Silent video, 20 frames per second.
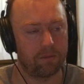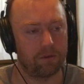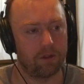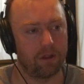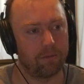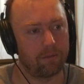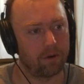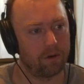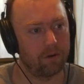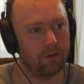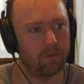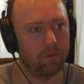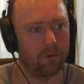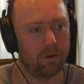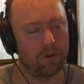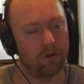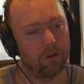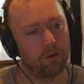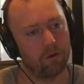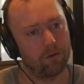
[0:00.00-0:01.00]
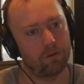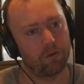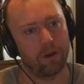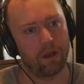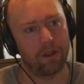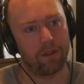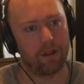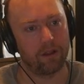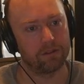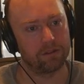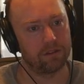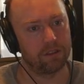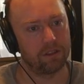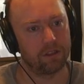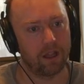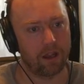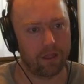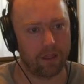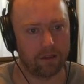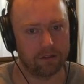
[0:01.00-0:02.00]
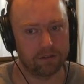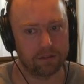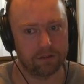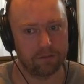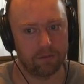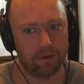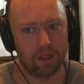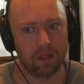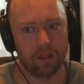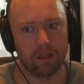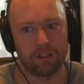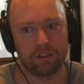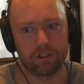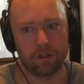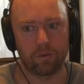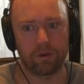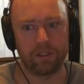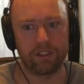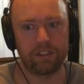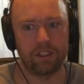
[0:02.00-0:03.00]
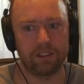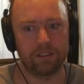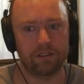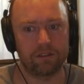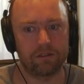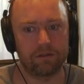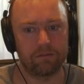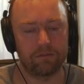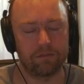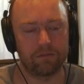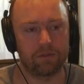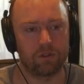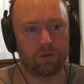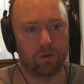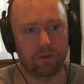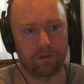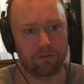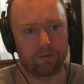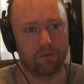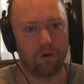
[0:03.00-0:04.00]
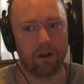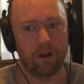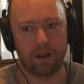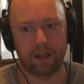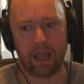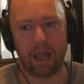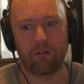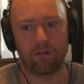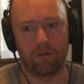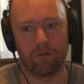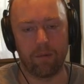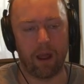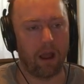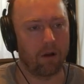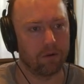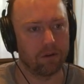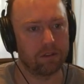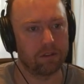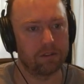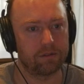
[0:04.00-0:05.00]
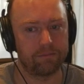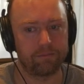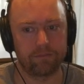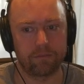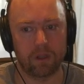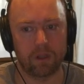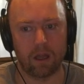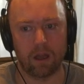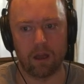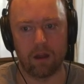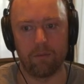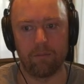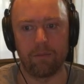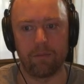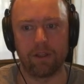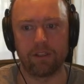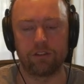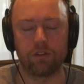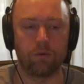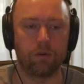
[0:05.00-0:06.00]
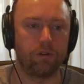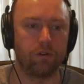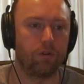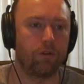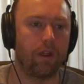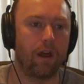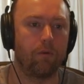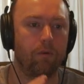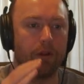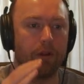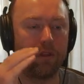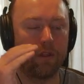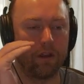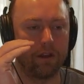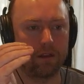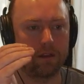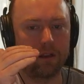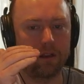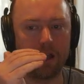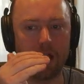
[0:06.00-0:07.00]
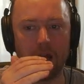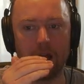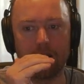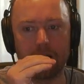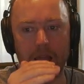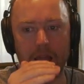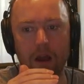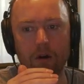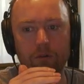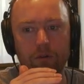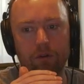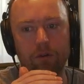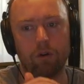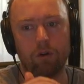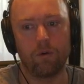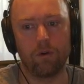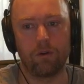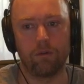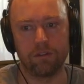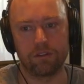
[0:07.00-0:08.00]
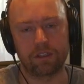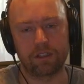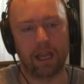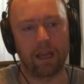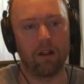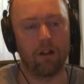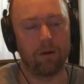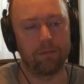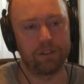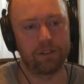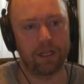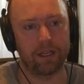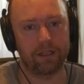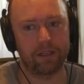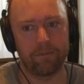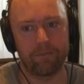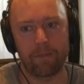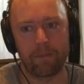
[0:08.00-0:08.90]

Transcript: number, we'll go 20,000 to 10,000. So we just sort of run a counter backwards. And so we'll do that with a counter going to a scale object.